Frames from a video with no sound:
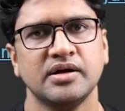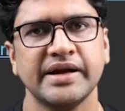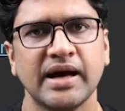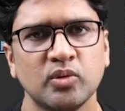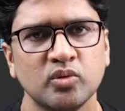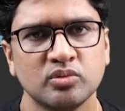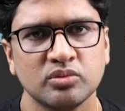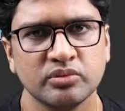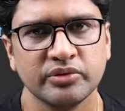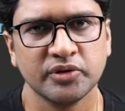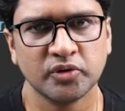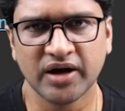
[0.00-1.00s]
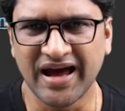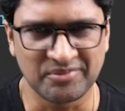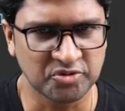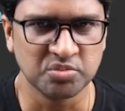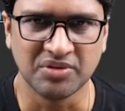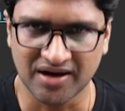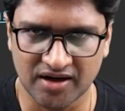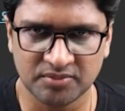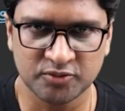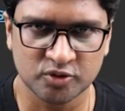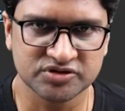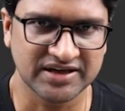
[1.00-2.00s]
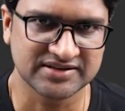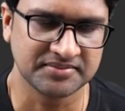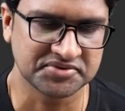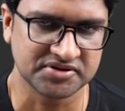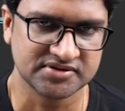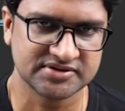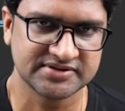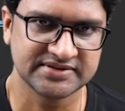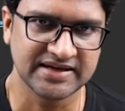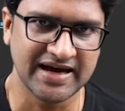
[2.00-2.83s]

Now, you don't have to mug up those exceptions.